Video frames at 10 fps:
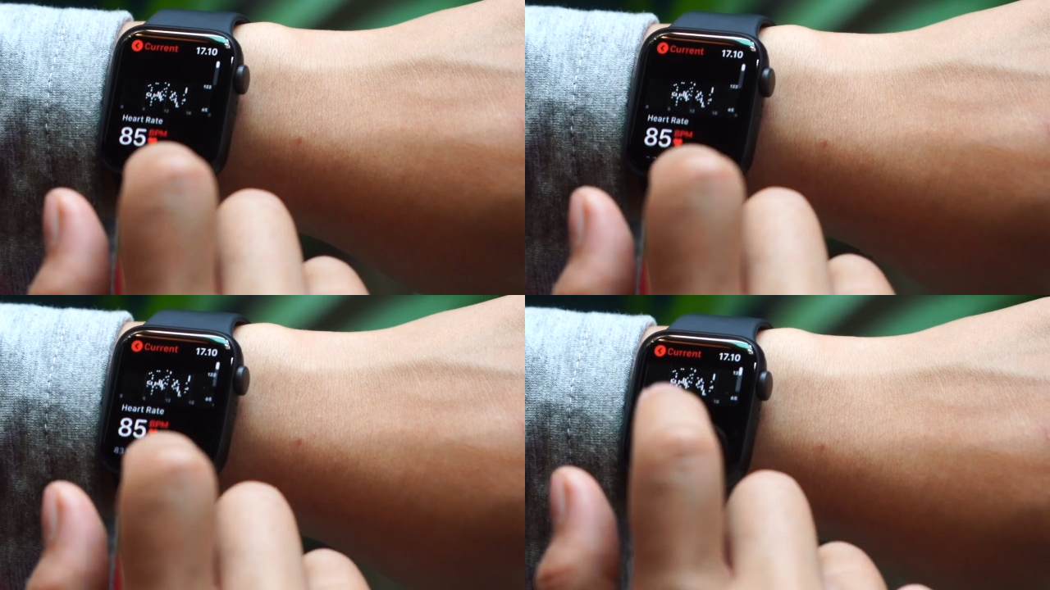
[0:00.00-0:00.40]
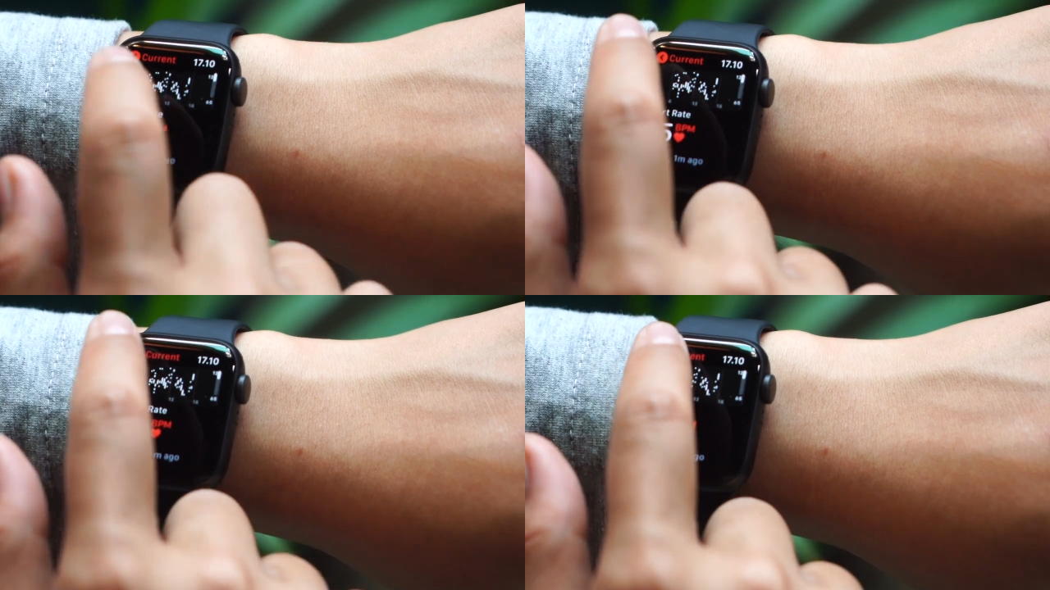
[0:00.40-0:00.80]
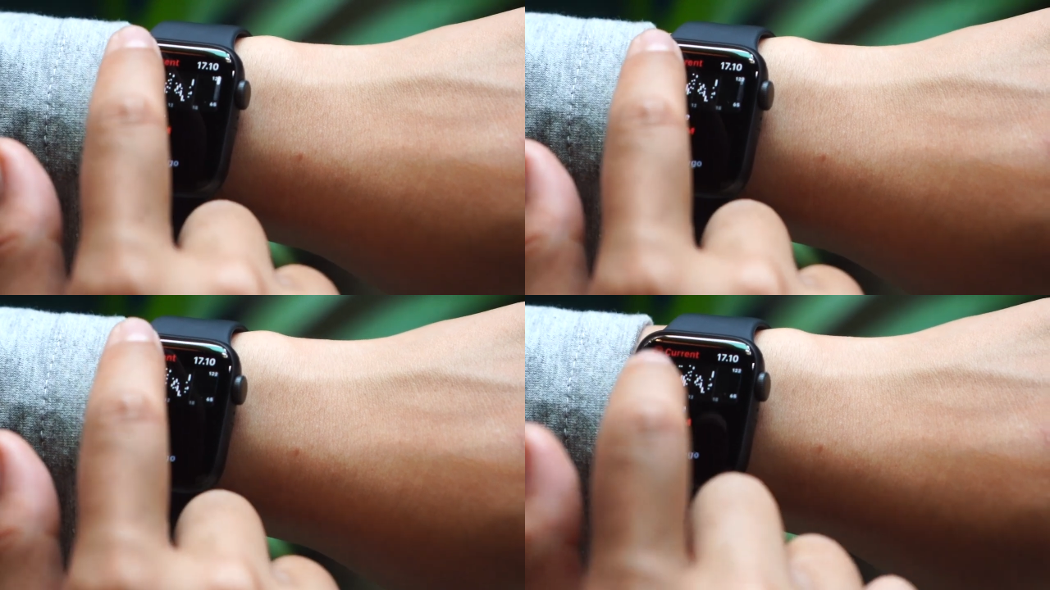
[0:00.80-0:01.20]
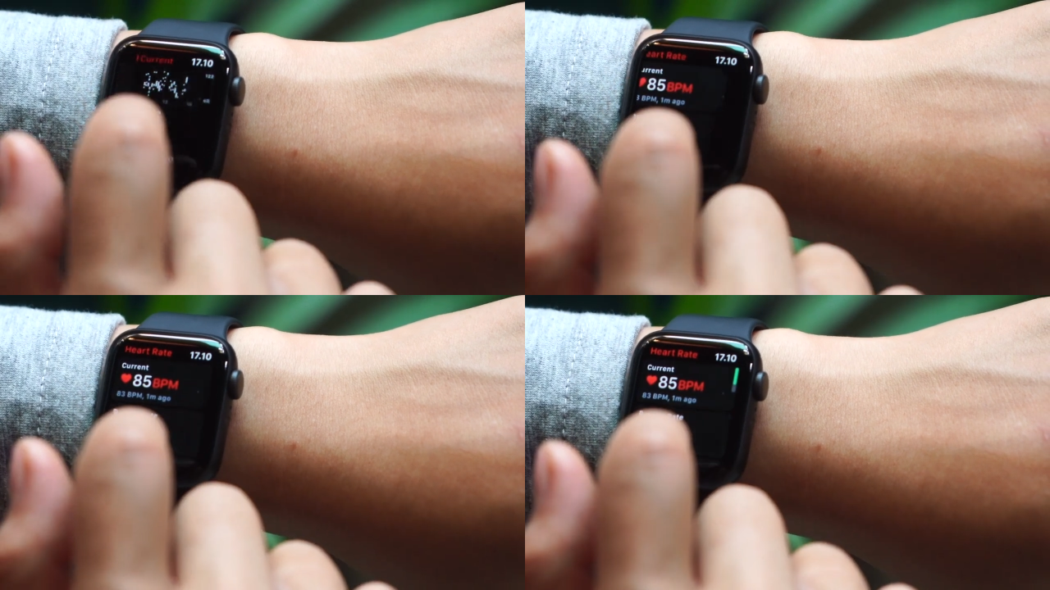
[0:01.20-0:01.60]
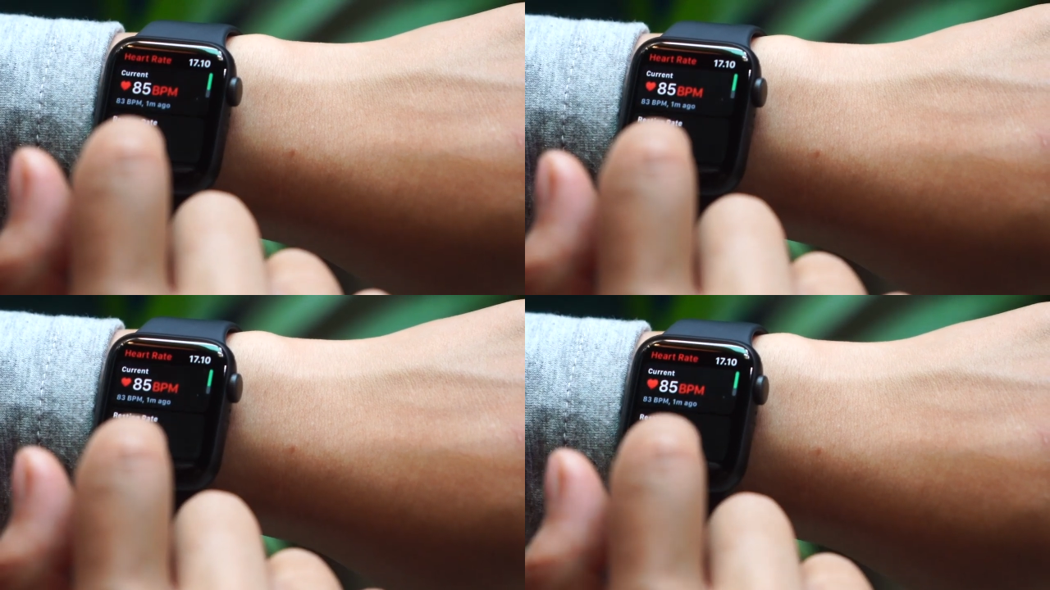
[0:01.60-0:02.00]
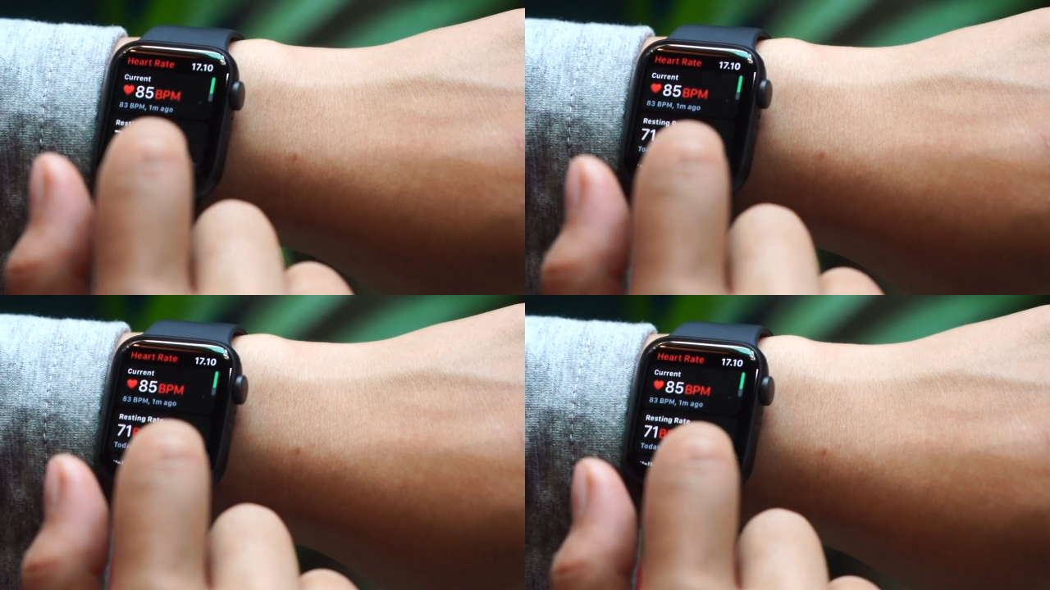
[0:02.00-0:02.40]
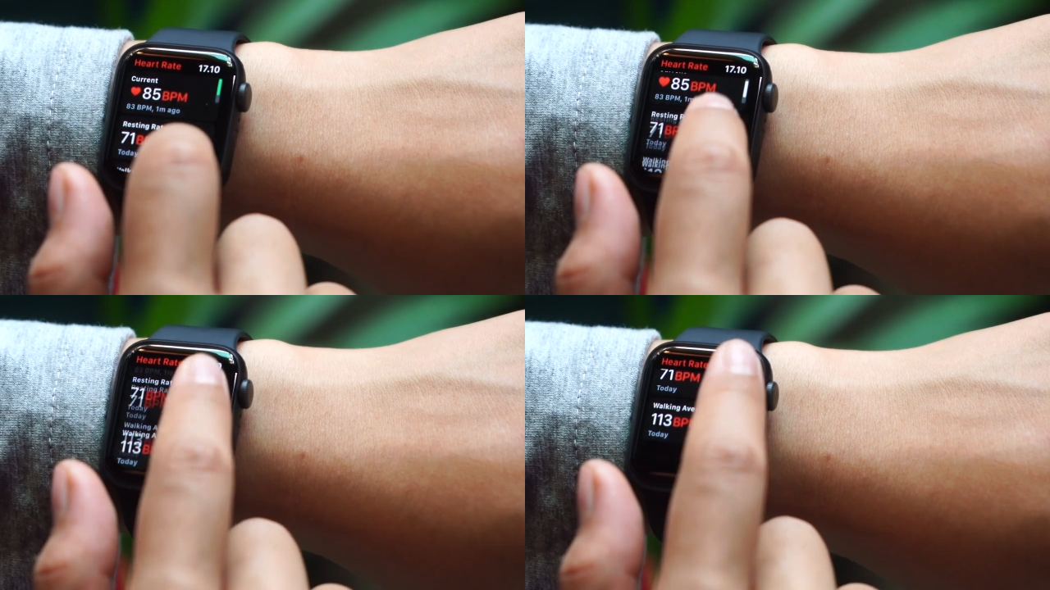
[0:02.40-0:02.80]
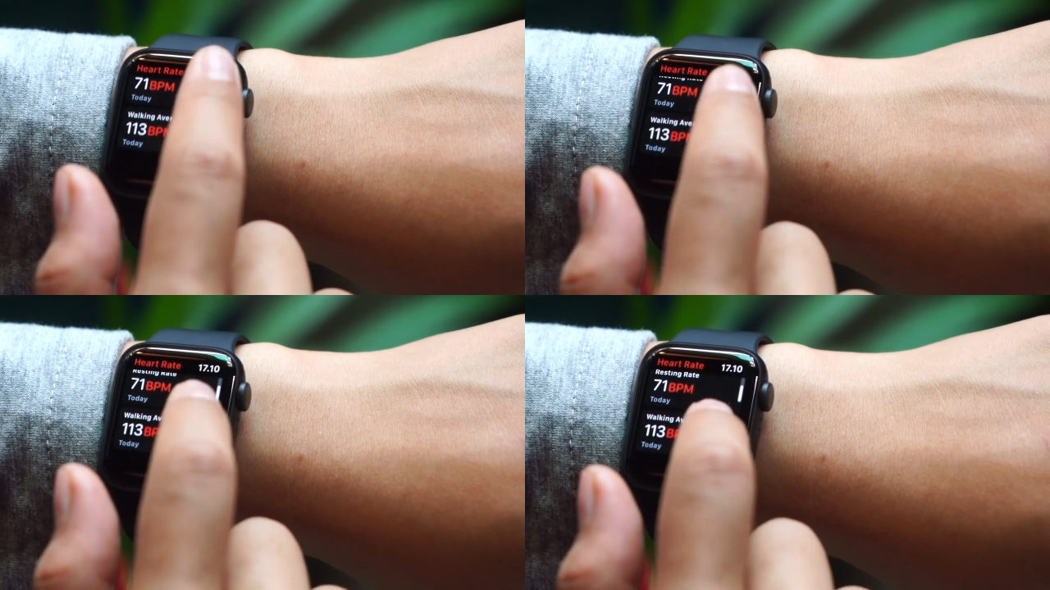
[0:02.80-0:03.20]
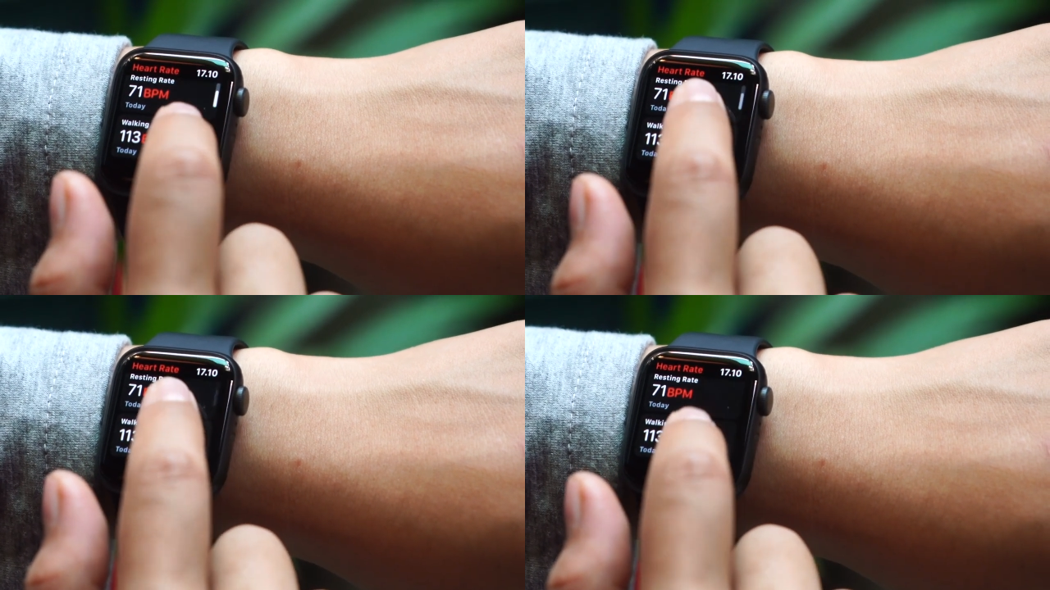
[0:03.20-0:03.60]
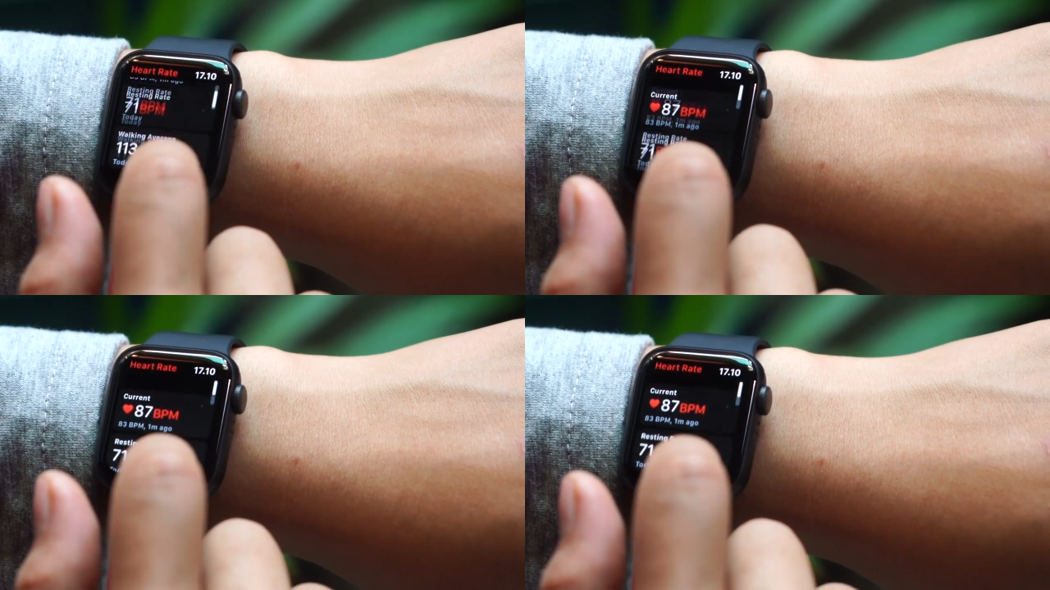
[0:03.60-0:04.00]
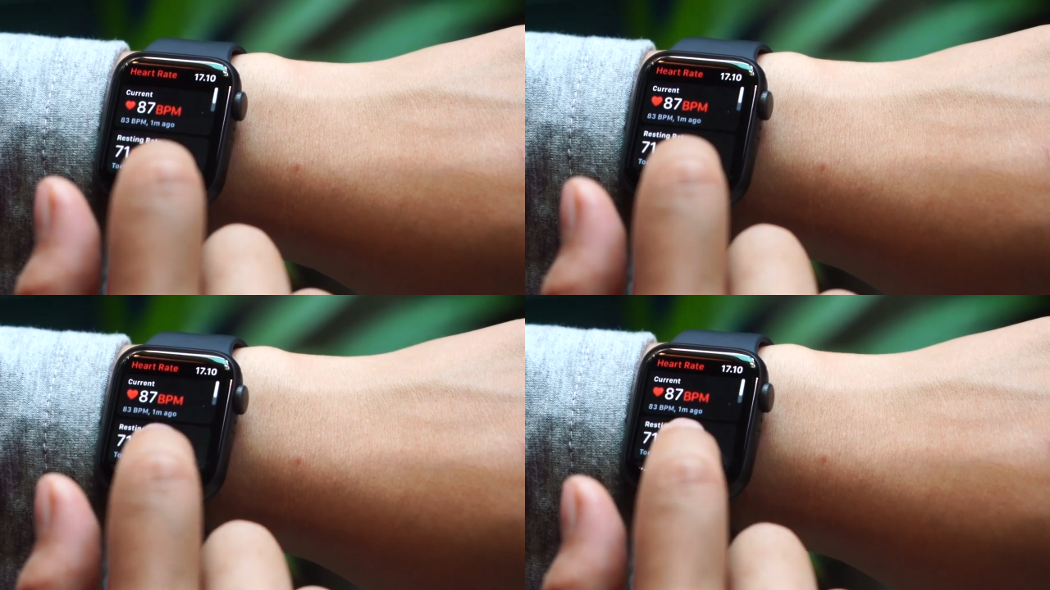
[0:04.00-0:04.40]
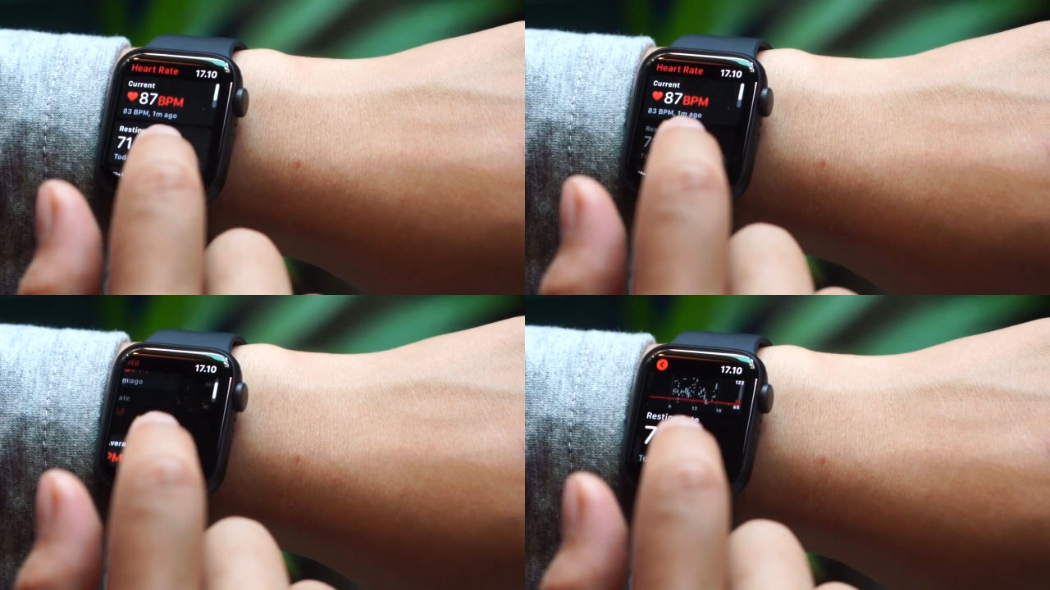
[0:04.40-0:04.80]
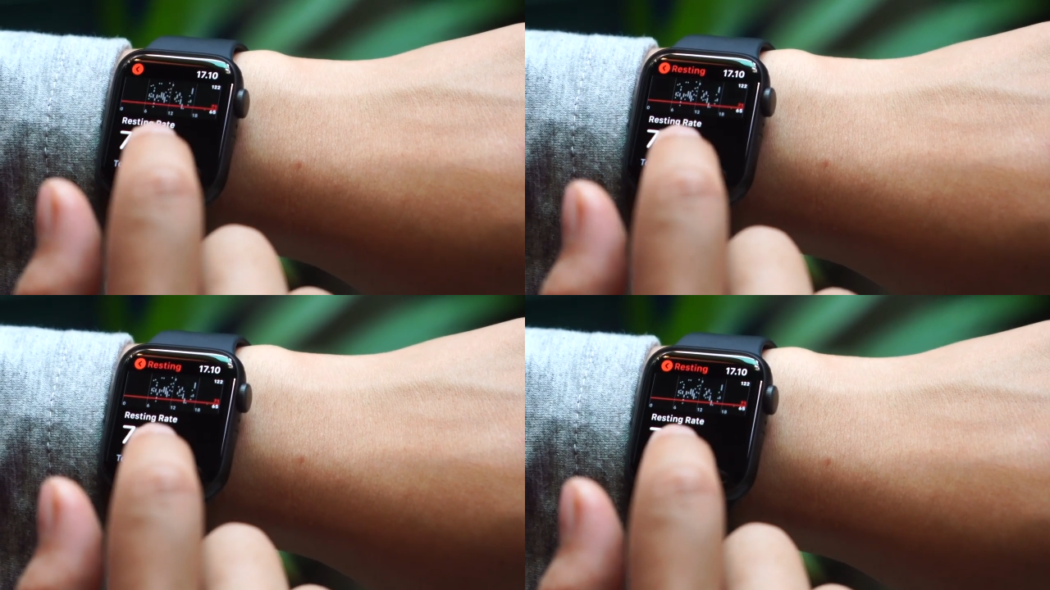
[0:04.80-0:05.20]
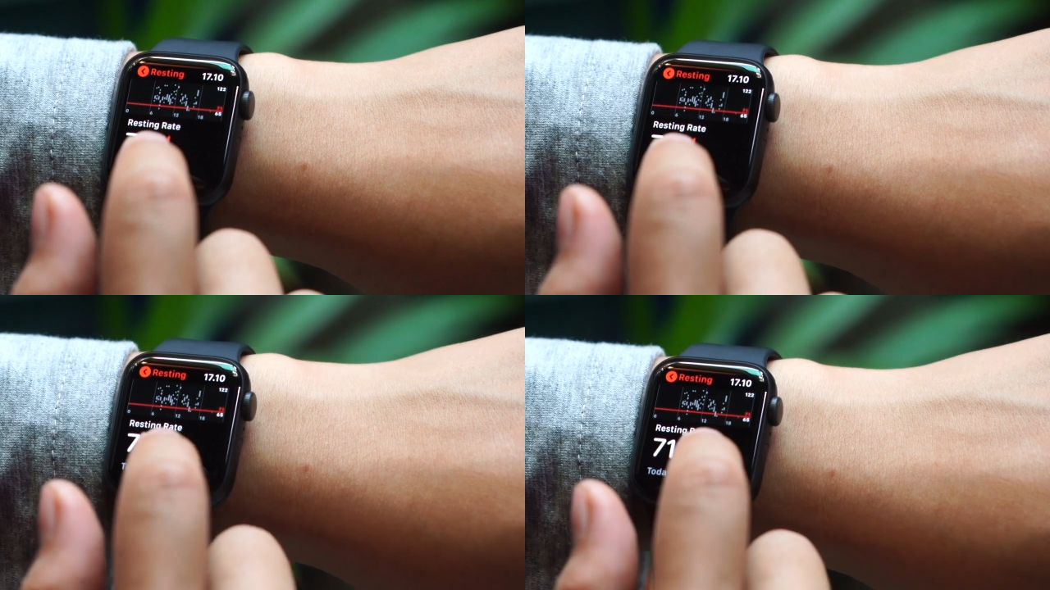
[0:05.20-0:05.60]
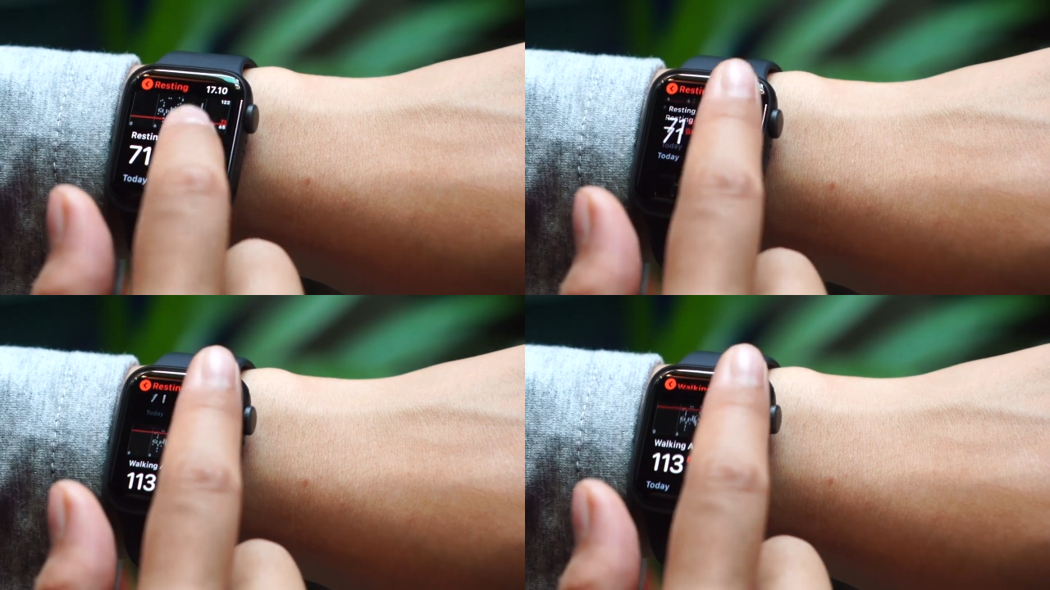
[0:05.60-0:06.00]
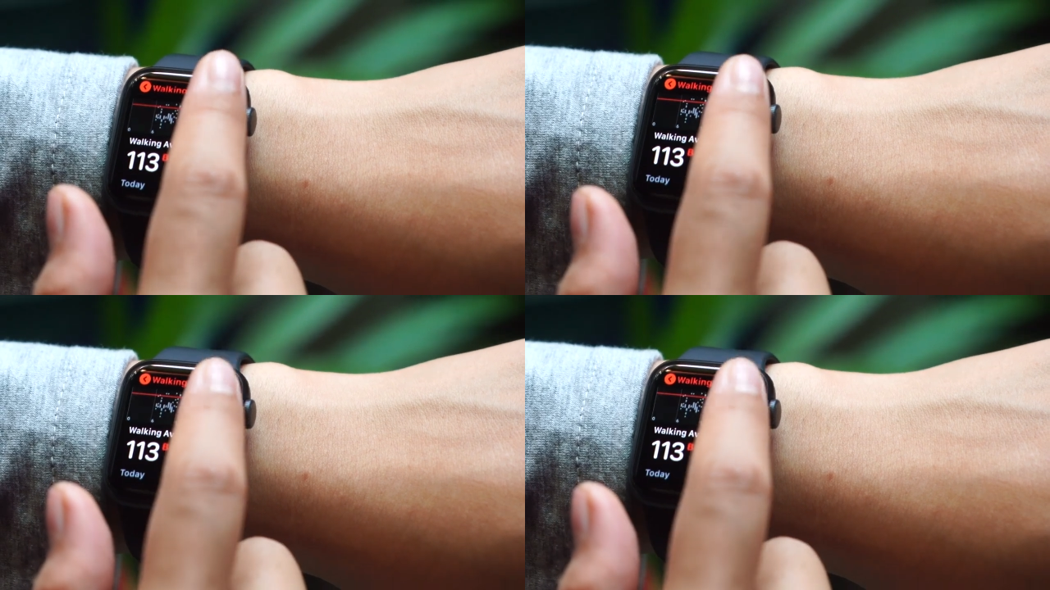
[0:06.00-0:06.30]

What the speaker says: [unreadable: no face in view]